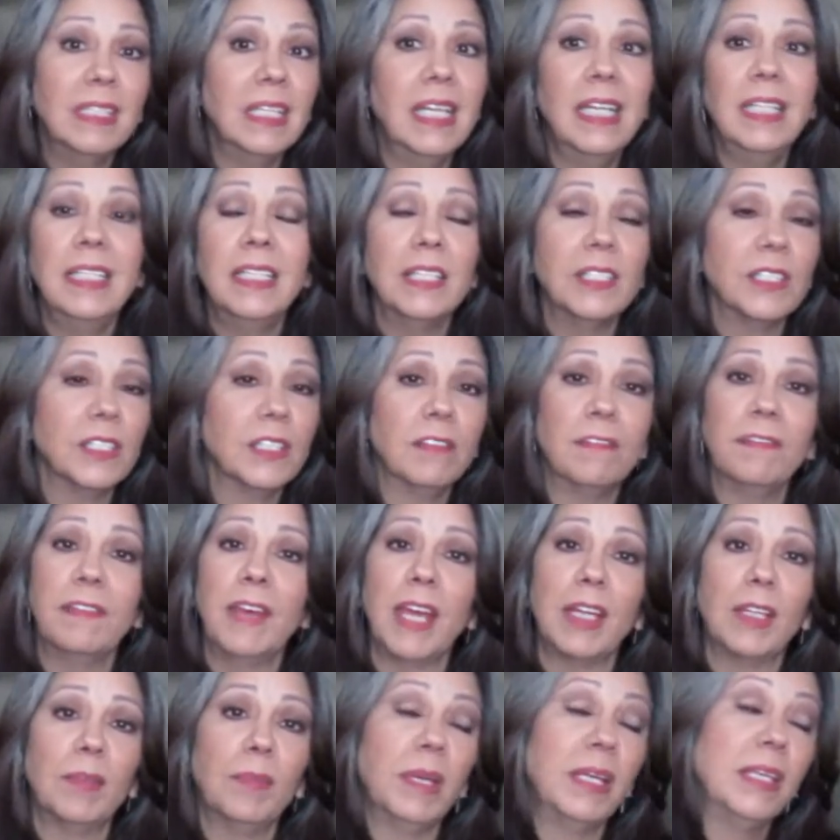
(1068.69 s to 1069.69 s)
It doesn't
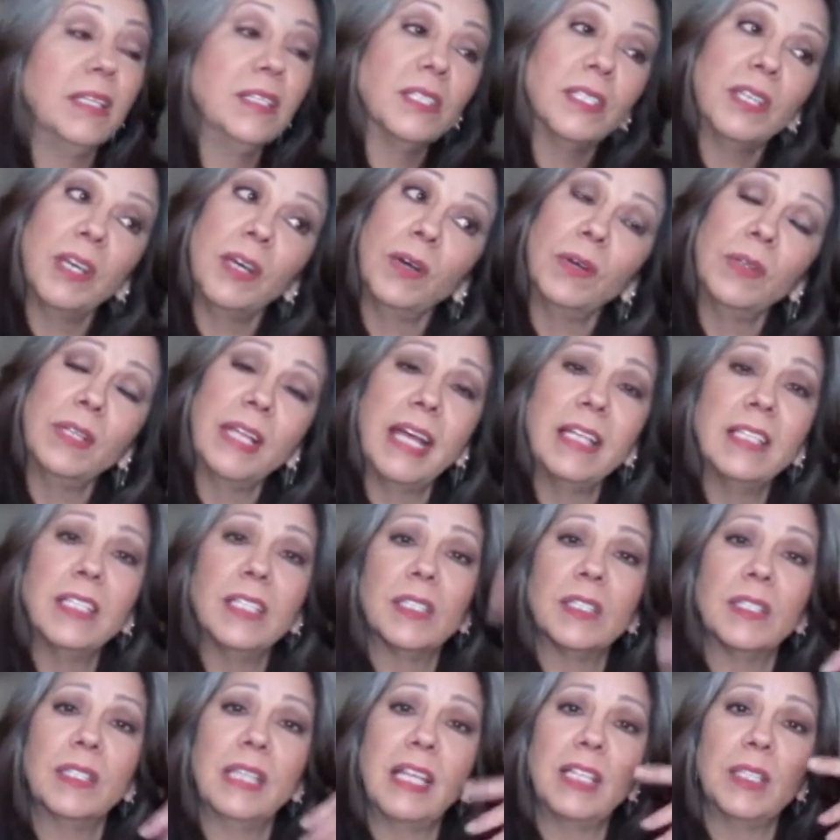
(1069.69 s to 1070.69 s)
affect me, so
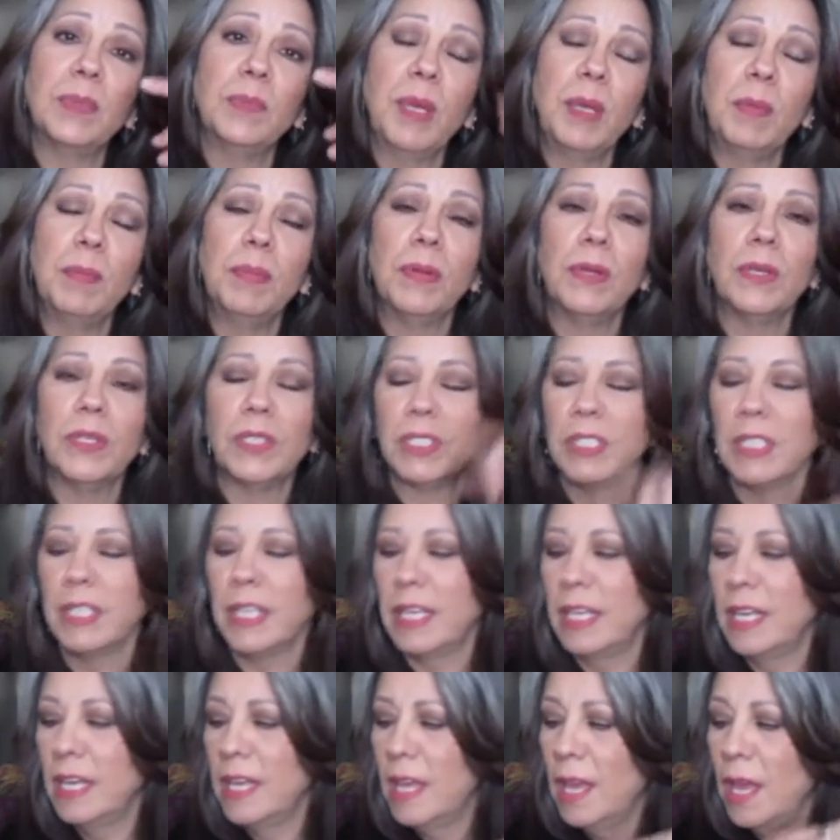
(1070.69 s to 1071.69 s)
that's me
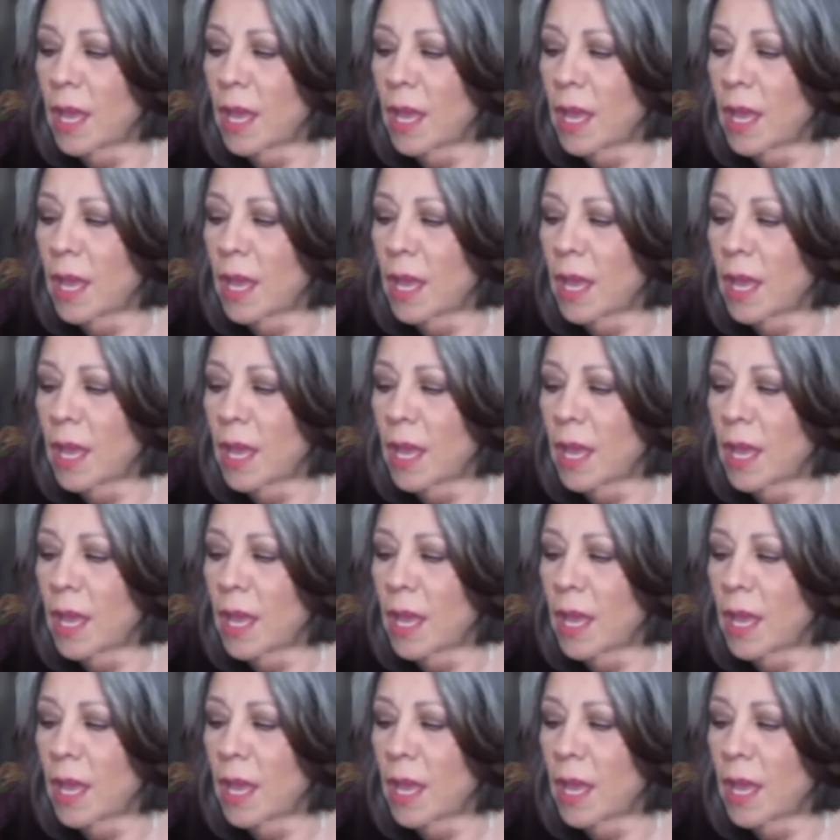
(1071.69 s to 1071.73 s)
personally.